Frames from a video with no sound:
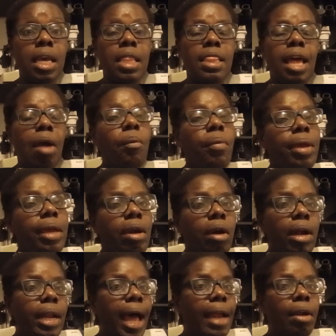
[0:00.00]
that we are
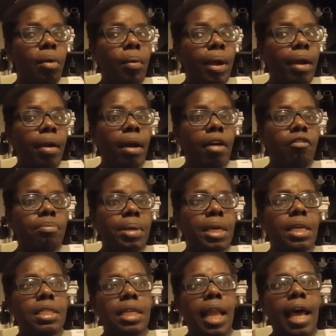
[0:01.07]
not aware of
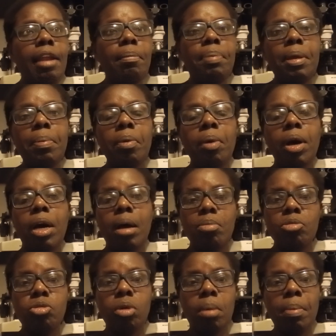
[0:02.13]
because a lot of people will come
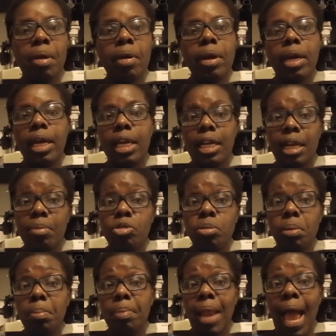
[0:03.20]
to America and claim to
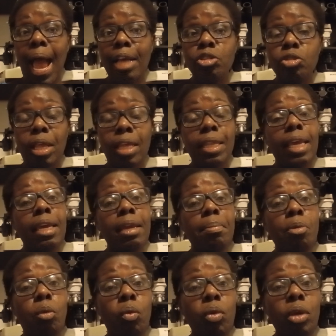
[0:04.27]
be black so that they
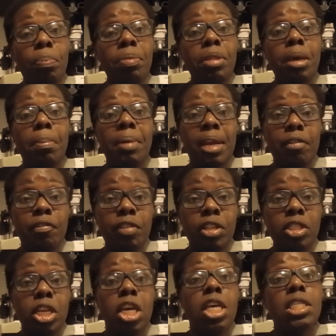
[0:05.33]
can reap the
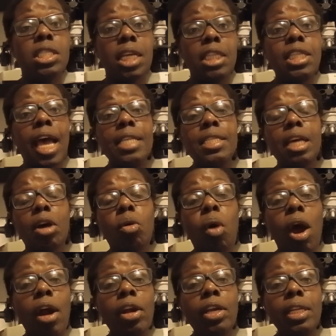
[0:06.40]
benefits, such as
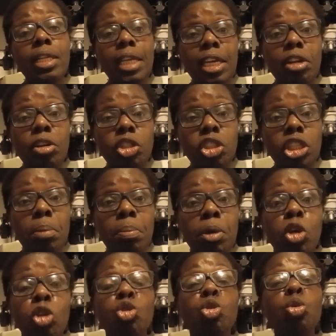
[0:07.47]
acquiring leadership
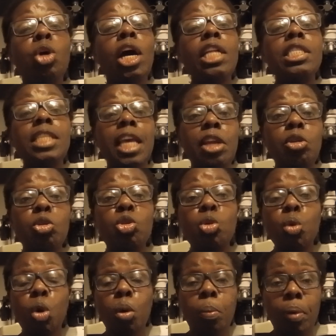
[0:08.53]
to continue
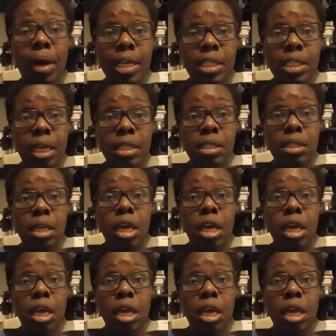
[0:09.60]
to oppress us.